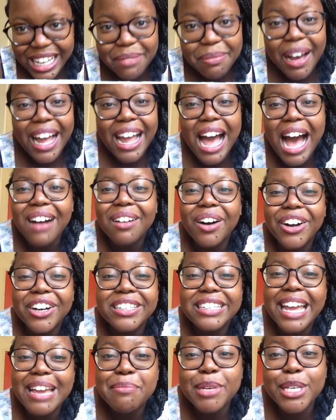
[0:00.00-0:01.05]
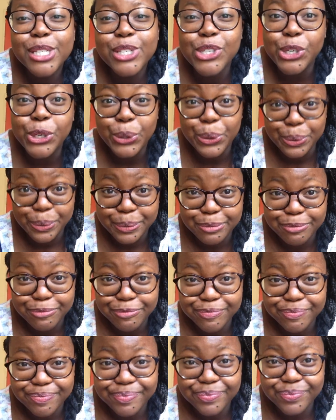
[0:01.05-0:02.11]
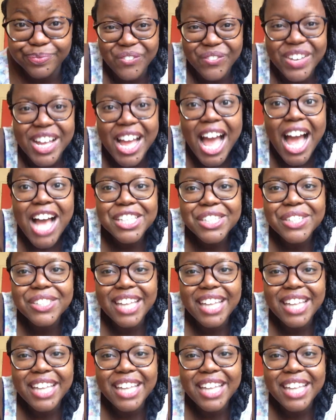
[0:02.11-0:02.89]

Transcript: My how our name is you. So